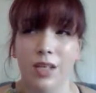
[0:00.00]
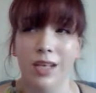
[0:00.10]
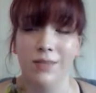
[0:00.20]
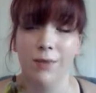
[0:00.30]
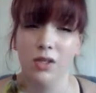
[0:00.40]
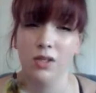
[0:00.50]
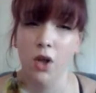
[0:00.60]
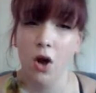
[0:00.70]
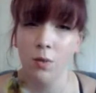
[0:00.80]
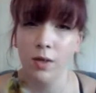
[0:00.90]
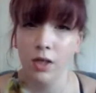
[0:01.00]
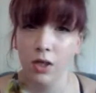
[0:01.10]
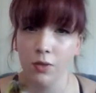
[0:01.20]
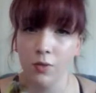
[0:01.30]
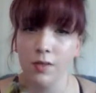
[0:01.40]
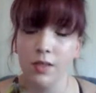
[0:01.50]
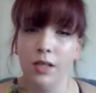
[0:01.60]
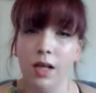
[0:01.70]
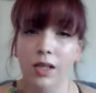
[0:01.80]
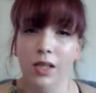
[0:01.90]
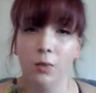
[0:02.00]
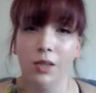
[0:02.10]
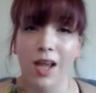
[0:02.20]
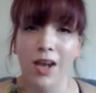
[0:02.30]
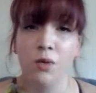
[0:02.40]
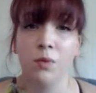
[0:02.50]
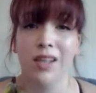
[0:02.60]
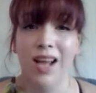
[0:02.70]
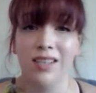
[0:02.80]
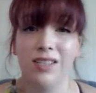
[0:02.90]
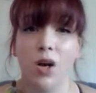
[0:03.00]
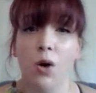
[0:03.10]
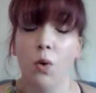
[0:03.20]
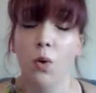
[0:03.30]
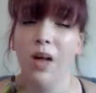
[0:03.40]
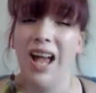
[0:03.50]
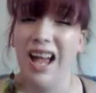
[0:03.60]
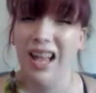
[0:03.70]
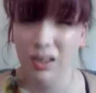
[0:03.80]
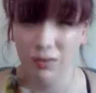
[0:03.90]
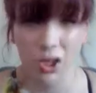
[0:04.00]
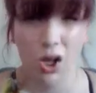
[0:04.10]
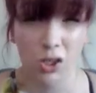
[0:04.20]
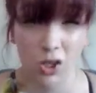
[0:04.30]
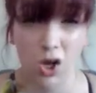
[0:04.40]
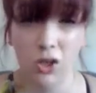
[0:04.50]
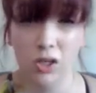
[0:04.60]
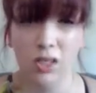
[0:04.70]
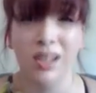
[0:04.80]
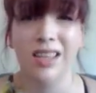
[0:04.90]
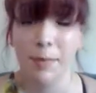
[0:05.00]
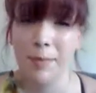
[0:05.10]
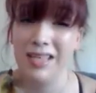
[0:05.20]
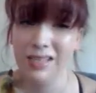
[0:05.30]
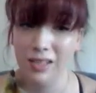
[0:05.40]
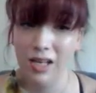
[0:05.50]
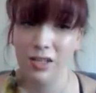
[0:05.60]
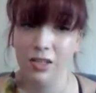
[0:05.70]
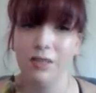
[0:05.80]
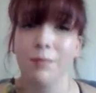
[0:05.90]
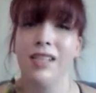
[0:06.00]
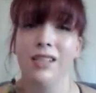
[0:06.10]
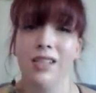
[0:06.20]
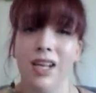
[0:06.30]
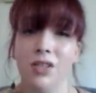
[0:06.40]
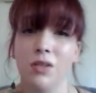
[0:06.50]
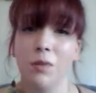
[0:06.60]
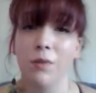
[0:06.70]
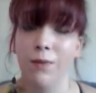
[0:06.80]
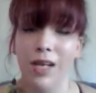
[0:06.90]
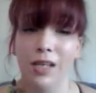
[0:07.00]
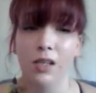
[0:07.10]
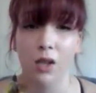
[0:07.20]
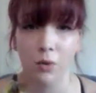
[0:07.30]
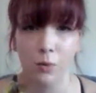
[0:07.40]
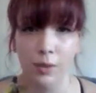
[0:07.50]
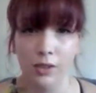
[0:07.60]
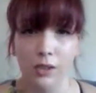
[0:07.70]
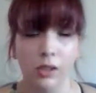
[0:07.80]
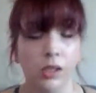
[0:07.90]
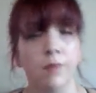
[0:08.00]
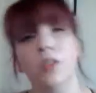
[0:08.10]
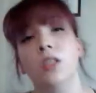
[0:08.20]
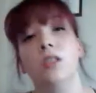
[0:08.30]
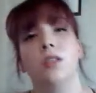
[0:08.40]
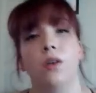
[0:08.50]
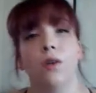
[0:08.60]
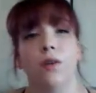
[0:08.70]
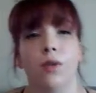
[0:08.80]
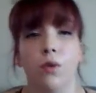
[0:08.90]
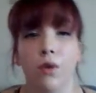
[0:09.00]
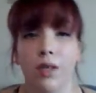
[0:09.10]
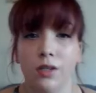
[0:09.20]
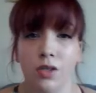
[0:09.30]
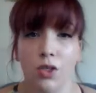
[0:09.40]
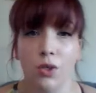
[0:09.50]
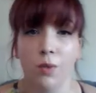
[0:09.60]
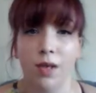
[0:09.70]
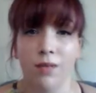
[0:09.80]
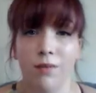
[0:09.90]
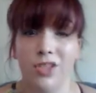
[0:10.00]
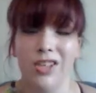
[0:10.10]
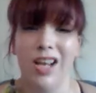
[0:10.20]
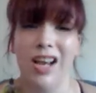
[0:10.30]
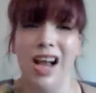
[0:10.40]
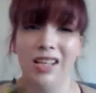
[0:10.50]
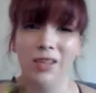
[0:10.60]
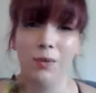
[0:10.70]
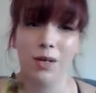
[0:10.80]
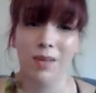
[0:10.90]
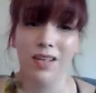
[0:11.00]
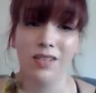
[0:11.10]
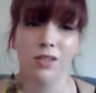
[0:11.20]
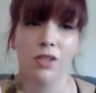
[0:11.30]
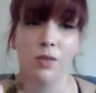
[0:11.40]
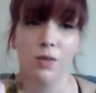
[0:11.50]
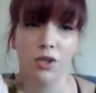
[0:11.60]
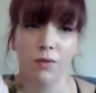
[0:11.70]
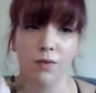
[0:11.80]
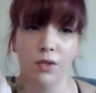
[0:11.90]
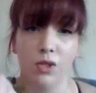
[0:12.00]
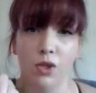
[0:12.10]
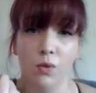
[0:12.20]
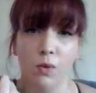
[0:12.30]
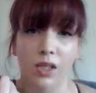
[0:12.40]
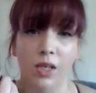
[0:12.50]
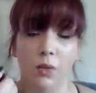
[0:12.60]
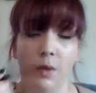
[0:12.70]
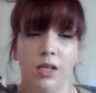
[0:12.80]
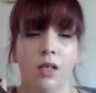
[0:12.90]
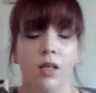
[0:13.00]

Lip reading: as far as long wear goes, a liquid liner will last a whole hell of a lot longer than a pencil liner. Pencil liners will fade a lot quicker. So if you're going to a convention, I highly recommend switching over to a liquid.